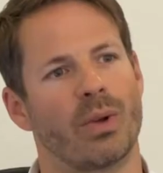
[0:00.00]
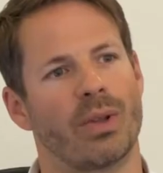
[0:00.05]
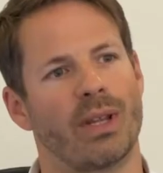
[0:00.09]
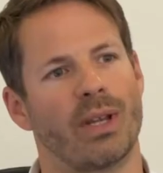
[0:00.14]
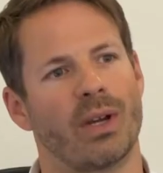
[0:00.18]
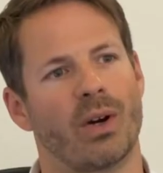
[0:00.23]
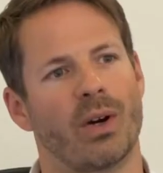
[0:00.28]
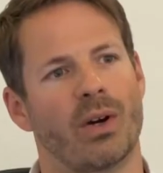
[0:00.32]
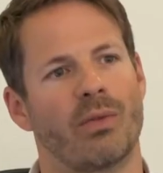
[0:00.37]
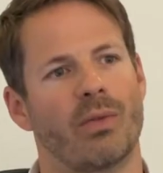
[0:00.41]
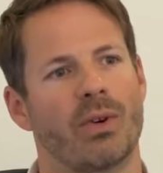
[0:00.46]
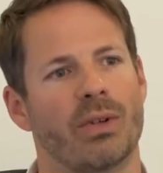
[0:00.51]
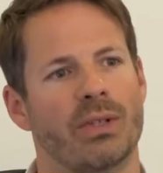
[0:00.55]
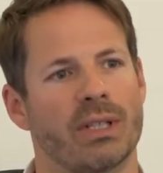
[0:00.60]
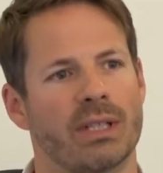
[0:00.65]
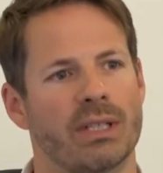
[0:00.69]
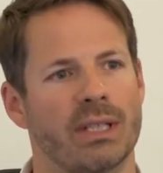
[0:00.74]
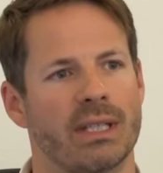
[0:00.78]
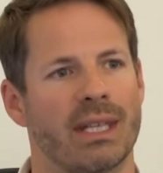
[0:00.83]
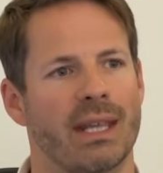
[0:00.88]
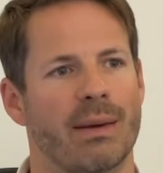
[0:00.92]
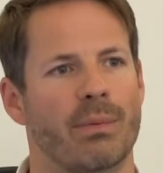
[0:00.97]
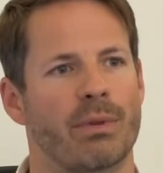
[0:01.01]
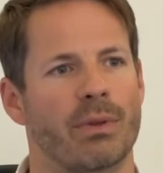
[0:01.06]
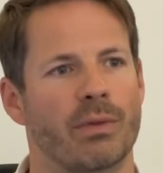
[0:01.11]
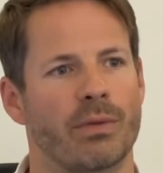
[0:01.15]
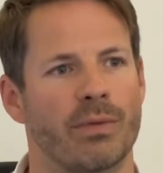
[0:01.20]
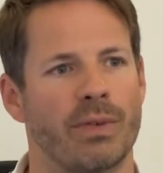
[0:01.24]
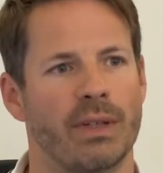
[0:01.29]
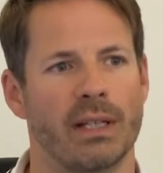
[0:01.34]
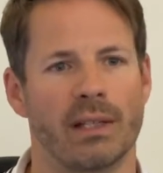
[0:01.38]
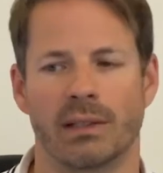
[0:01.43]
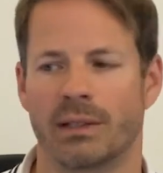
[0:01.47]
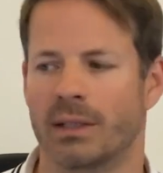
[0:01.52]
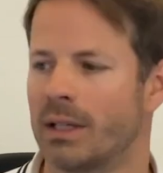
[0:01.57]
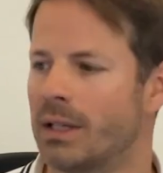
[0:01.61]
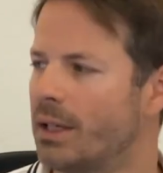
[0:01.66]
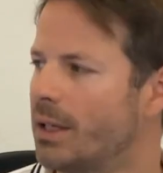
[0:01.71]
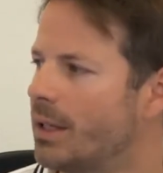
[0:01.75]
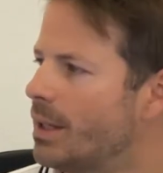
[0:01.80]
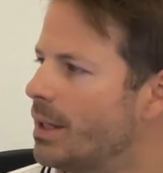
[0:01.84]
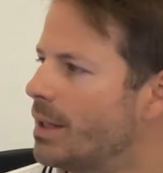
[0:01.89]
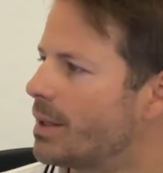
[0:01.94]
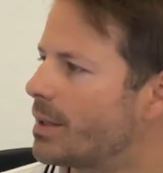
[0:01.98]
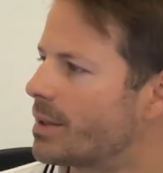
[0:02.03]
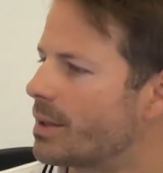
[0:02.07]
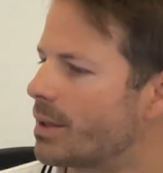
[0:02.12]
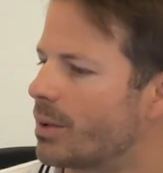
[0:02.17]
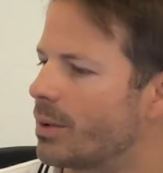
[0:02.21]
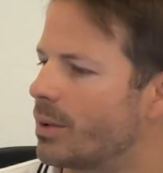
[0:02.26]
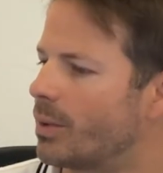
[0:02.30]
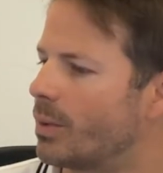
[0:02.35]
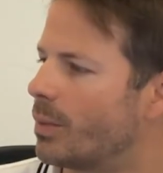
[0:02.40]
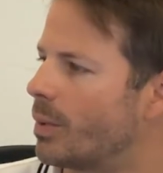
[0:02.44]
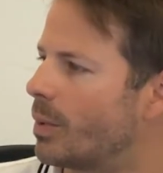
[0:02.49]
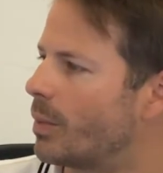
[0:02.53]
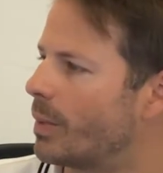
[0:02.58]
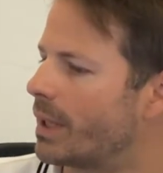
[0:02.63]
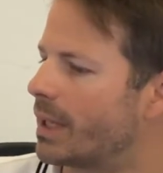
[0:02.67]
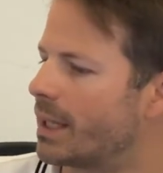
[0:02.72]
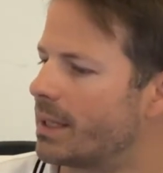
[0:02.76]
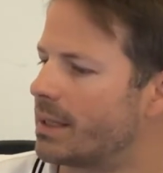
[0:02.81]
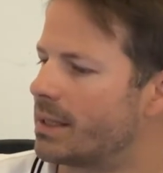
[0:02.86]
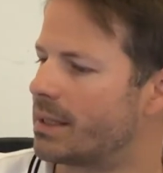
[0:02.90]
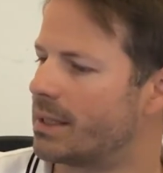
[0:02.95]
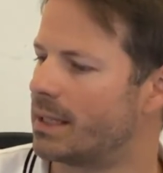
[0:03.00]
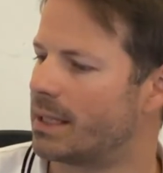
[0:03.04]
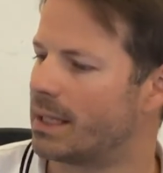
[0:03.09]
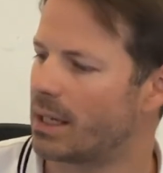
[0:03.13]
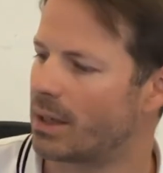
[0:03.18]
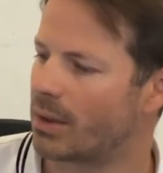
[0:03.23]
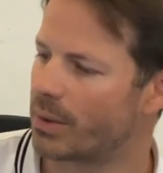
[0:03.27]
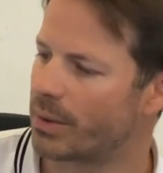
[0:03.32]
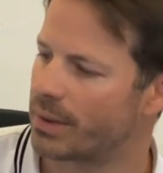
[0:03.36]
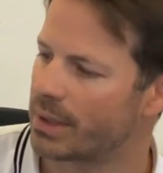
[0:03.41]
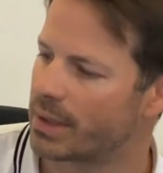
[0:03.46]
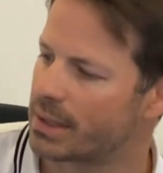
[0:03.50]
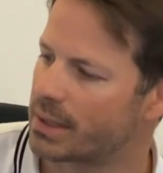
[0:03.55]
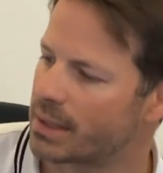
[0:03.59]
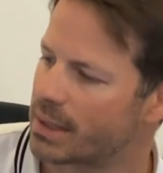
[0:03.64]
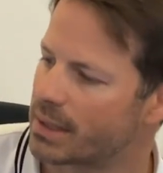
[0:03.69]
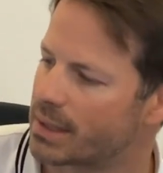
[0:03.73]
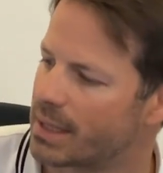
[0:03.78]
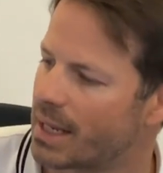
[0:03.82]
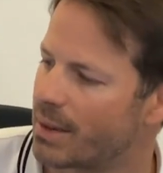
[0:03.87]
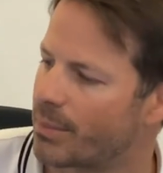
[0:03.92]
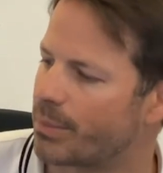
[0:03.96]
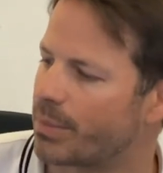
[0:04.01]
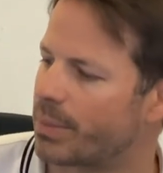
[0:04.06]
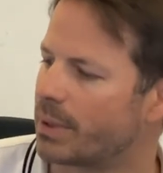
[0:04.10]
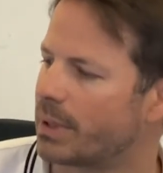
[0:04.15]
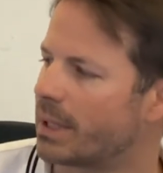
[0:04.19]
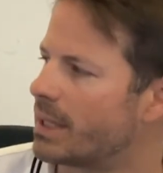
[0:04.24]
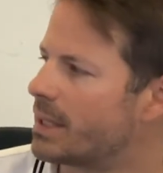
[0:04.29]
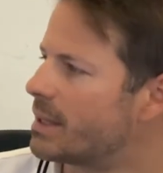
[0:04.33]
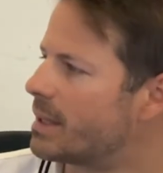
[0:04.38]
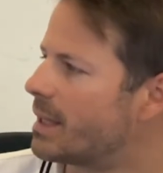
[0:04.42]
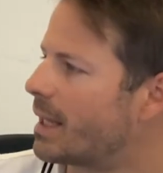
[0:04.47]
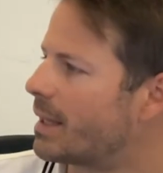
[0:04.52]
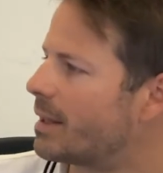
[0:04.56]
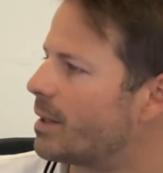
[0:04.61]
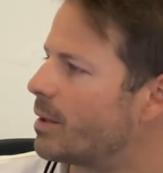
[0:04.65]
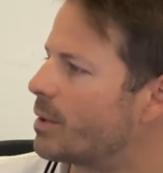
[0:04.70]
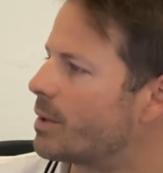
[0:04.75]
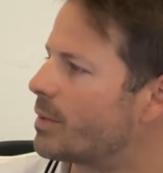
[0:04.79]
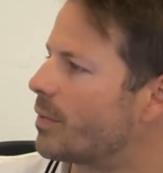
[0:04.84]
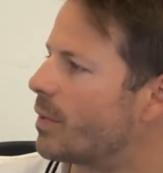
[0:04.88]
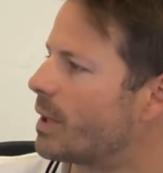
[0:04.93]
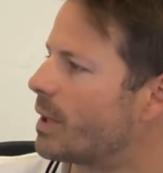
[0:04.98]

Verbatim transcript: they are versus the depth of field. So what we can see here in this example is that there's for